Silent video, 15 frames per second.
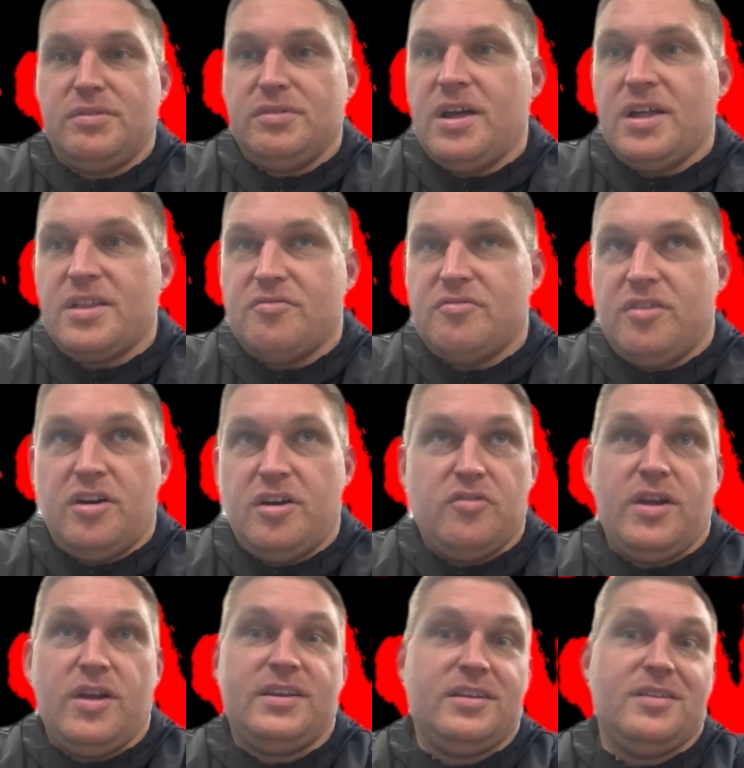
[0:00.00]
We lost to an
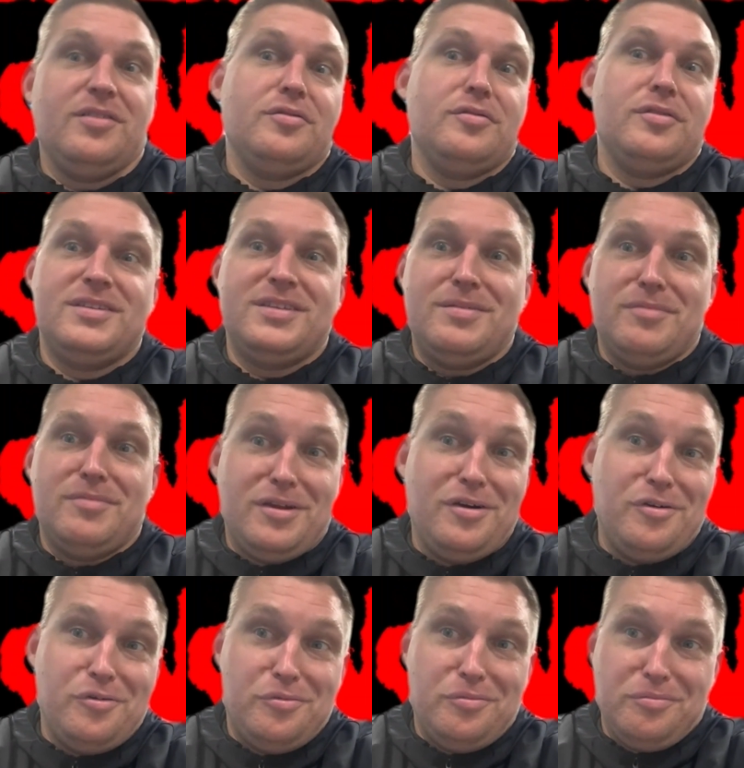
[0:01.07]
unranked Illinois team at home.